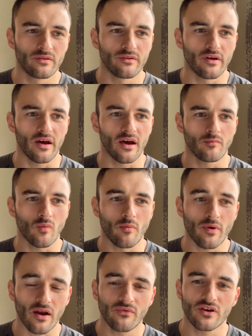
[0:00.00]
When
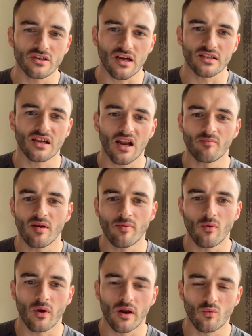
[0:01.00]
I first started telling people
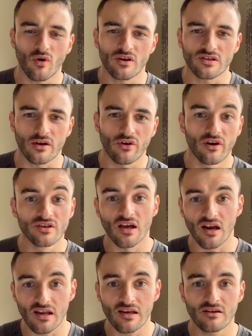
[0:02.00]
what it was, they go, "No, is
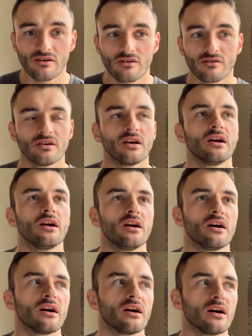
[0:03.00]
that legal?
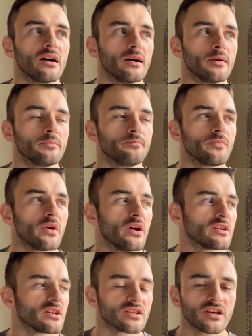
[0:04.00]
Doesn't
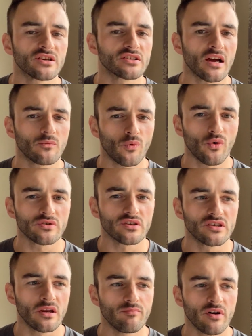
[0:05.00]
it just add water
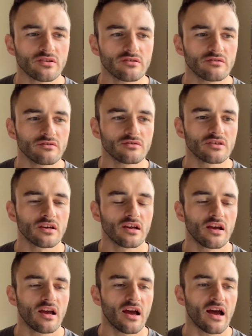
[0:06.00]
to your muscles?
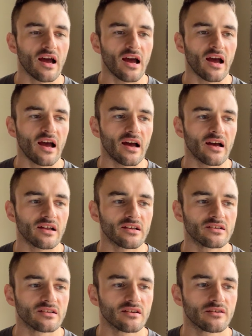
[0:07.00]

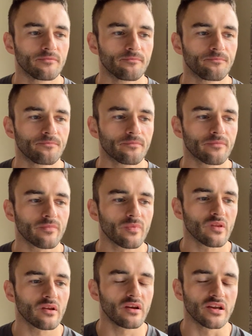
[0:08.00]
And
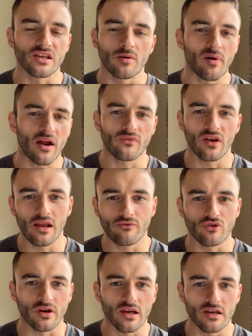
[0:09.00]
isn't it bad for your
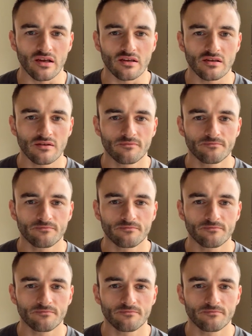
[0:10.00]
liver and kidneys?"